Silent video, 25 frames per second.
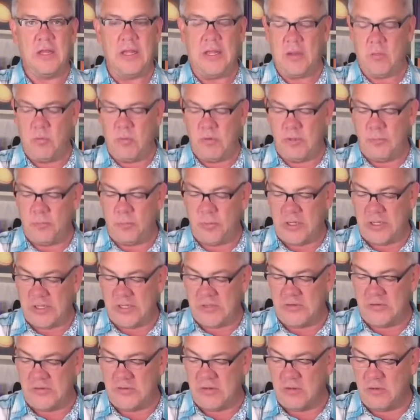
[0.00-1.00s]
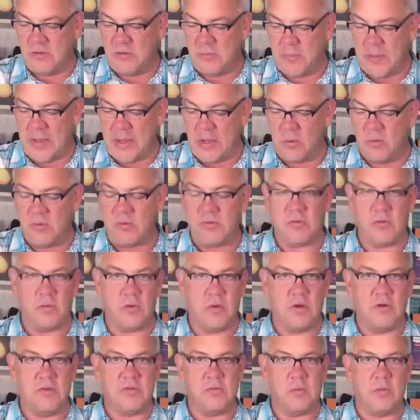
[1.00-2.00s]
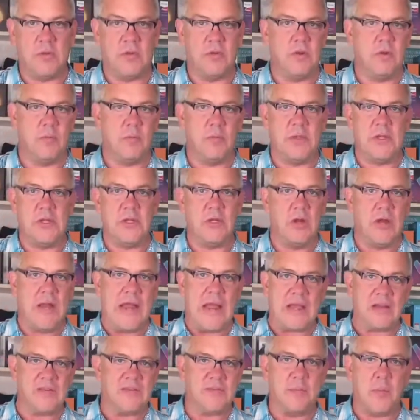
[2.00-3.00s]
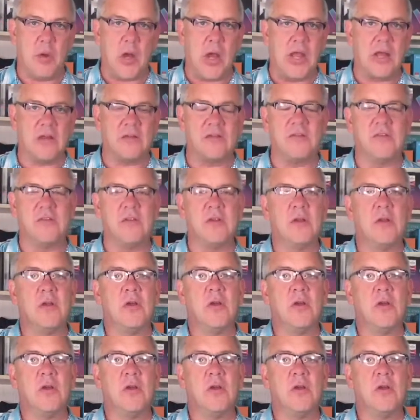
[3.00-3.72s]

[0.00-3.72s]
And when you plug this into the power source, whether it be your Xbox